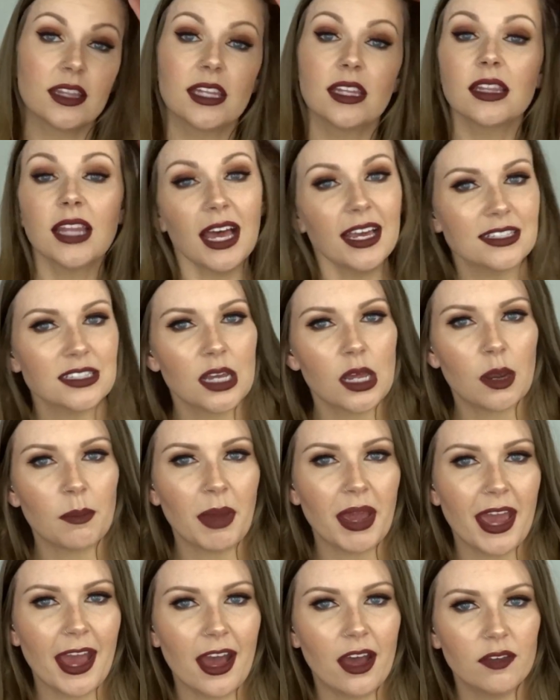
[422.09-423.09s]
the last item
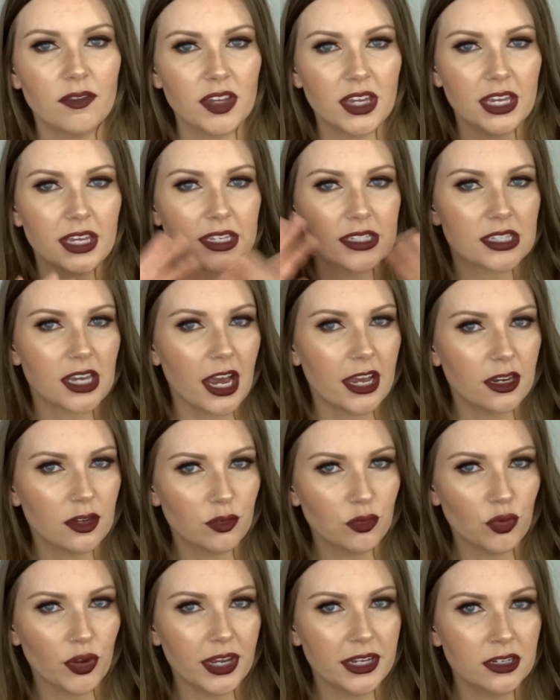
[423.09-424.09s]
I have is kind
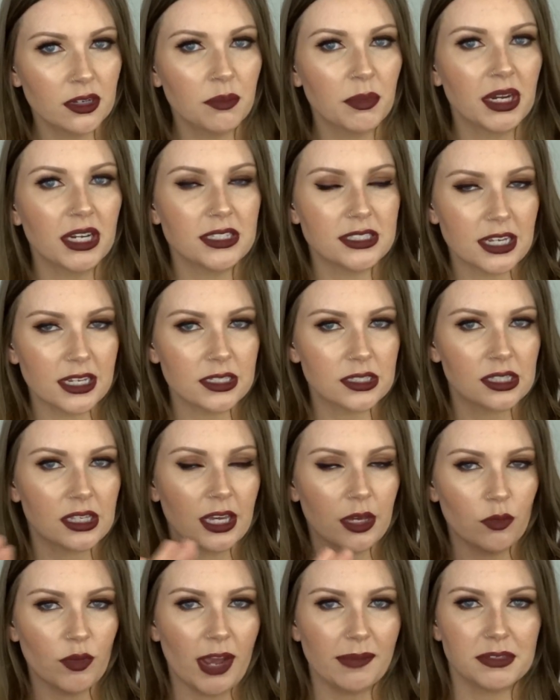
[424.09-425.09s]
of random, but it does
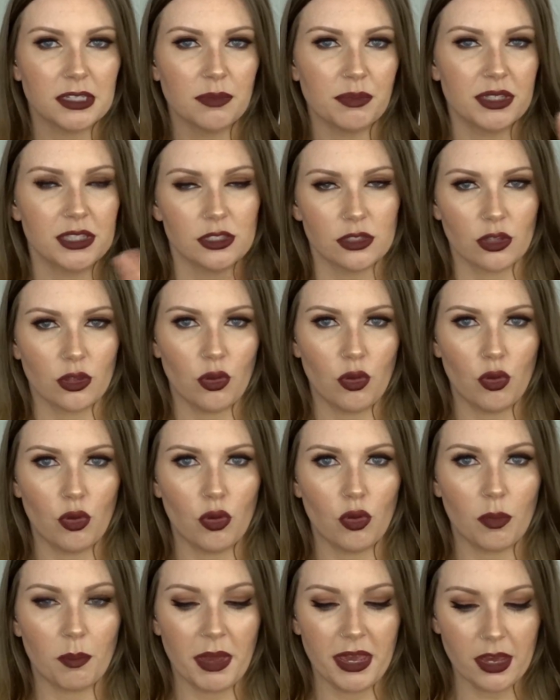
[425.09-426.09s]
get wrapped up into the
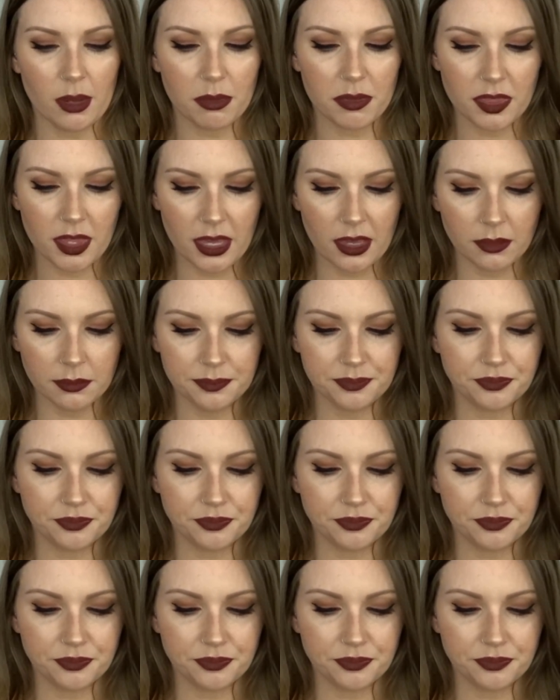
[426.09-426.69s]
whole makeup thing,